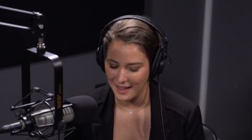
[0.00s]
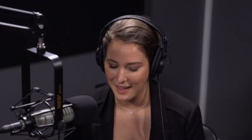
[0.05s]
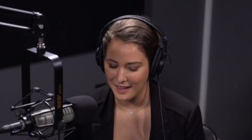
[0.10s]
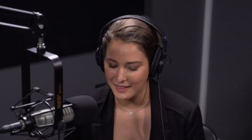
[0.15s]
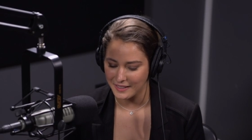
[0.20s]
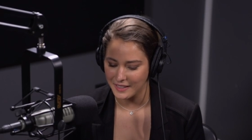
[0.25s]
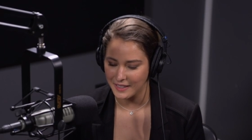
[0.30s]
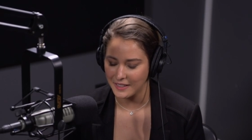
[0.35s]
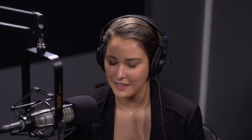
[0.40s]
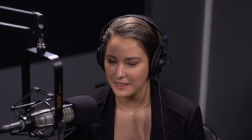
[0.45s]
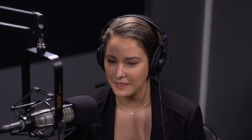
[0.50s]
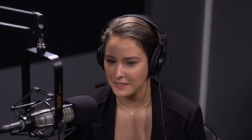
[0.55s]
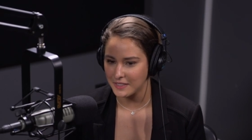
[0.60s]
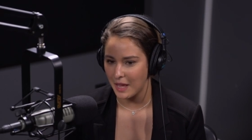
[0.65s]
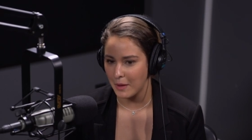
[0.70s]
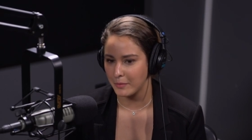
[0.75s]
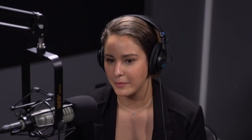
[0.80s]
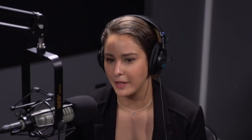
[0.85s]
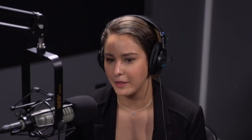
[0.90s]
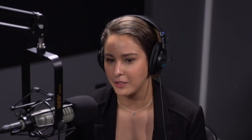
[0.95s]
And he
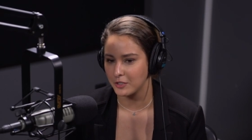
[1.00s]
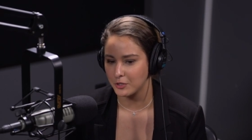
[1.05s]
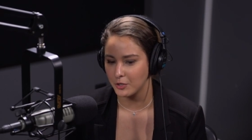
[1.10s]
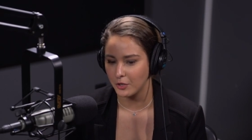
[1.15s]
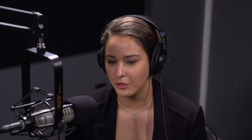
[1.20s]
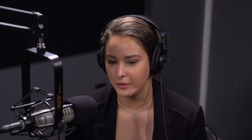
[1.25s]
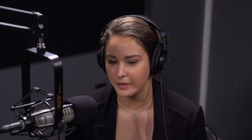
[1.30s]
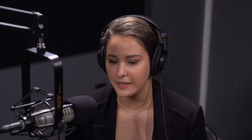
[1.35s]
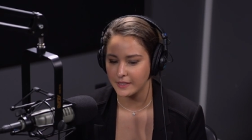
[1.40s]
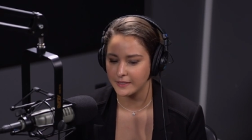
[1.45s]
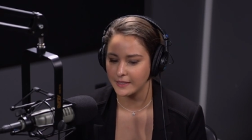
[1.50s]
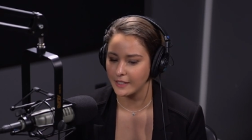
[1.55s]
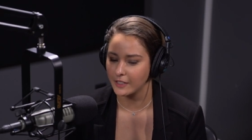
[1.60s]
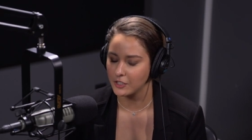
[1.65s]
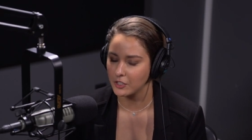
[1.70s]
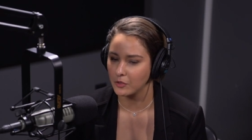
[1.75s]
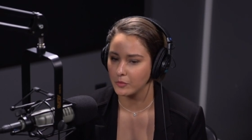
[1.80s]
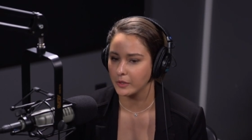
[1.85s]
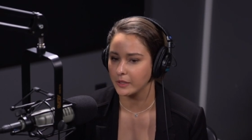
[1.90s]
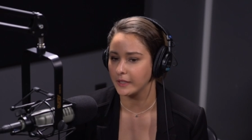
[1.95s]
tapped me on the shoulder and he said,
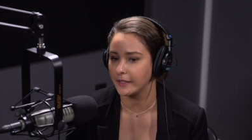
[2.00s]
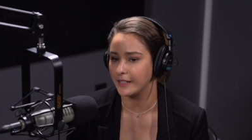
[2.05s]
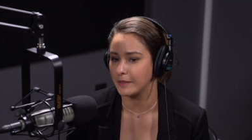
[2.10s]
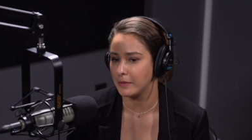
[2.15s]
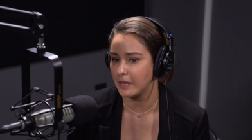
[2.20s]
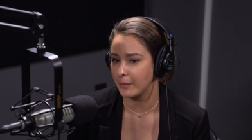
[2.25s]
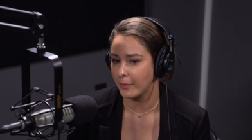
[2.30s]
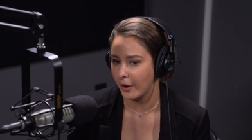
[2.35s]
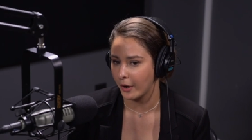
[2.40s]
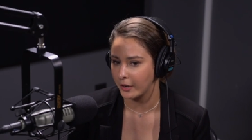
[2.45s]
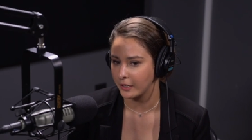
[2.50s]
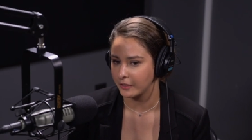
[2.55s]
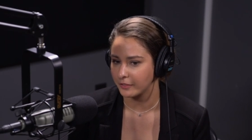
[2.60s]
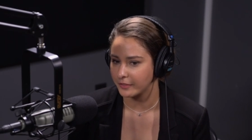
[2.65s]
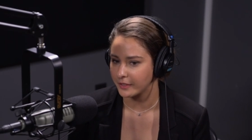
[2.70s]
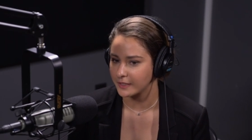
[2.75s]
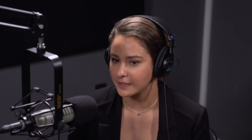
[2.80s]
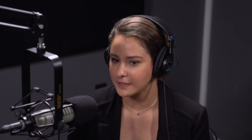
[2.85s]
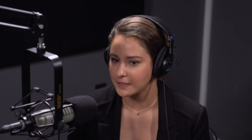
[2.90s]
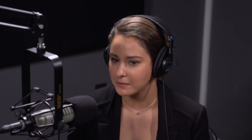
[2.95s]
"You really need to be a part of
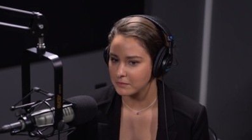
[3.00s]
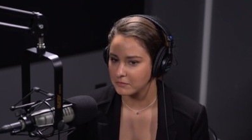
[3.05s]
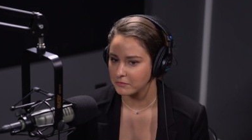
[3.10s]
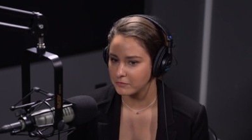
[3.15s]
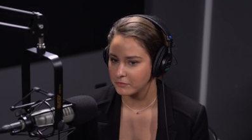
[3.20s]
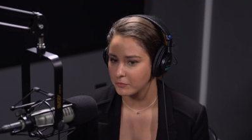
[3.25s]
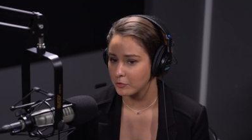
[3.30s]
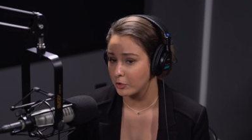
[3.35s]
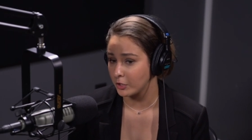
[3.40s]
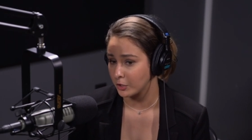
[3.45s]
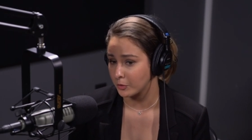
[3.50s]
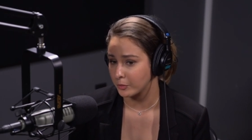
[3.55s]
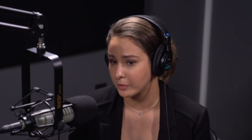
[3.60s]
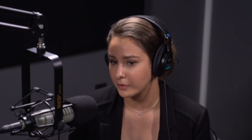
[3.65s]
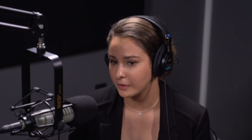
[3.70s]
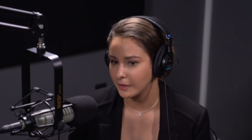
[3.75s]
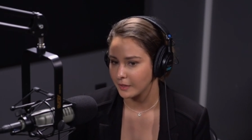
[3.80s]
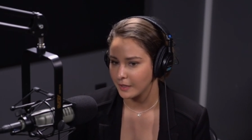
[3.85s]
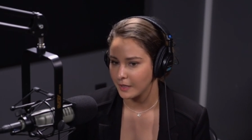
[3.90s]
this group."